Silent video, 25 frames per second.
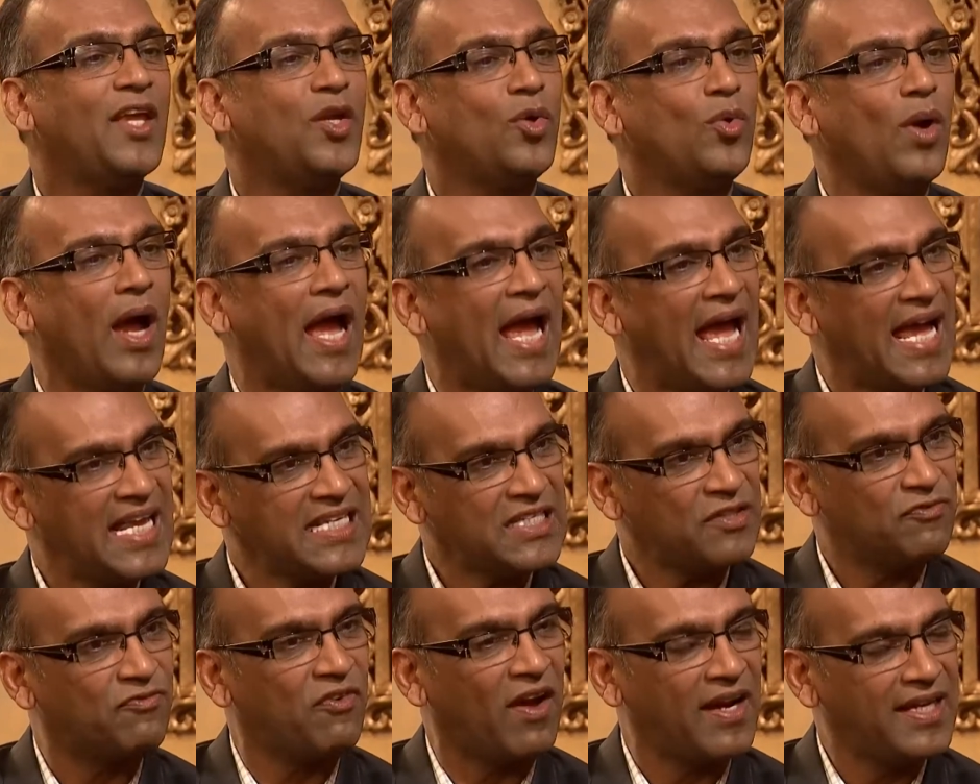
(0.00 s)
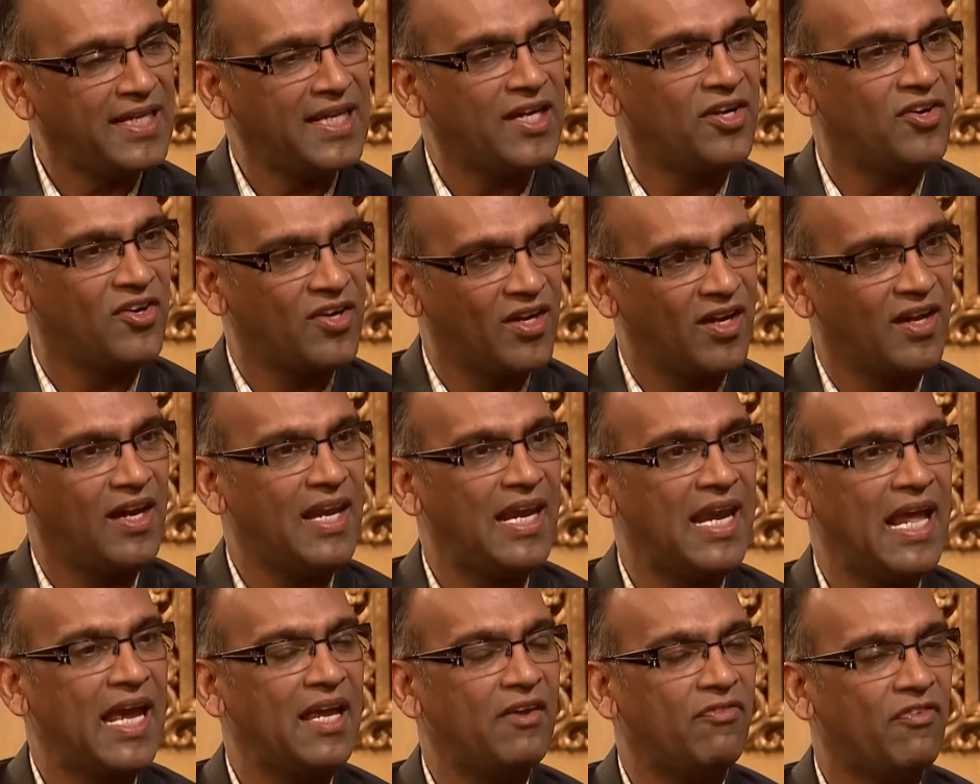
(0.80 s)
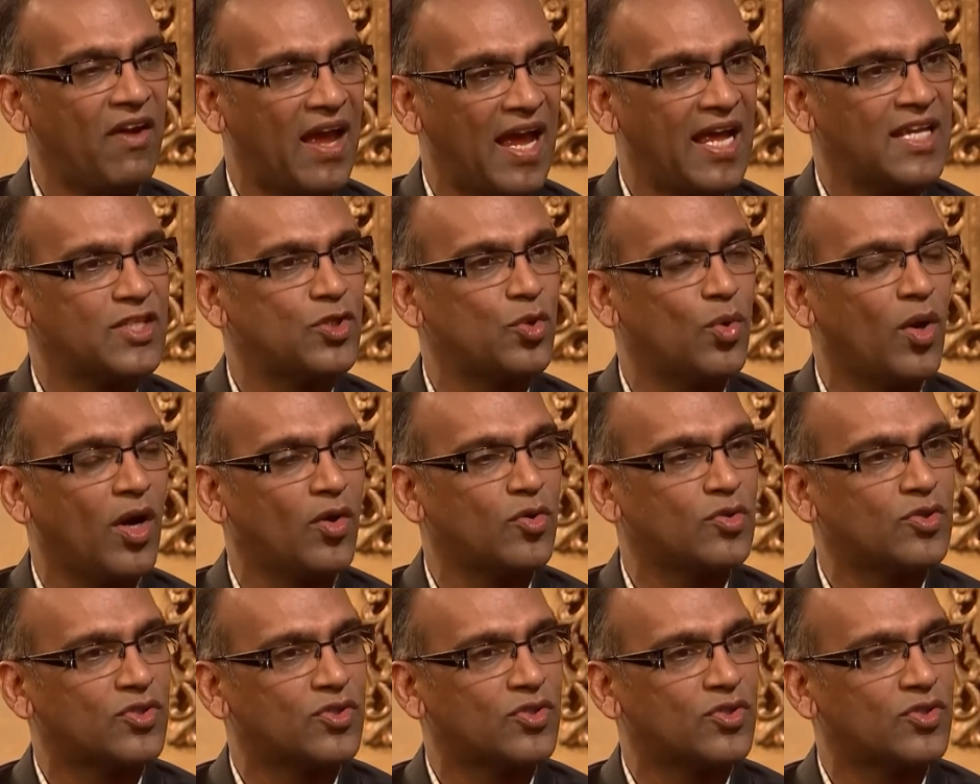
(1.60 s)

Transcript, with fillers: you as funny in real life as you are on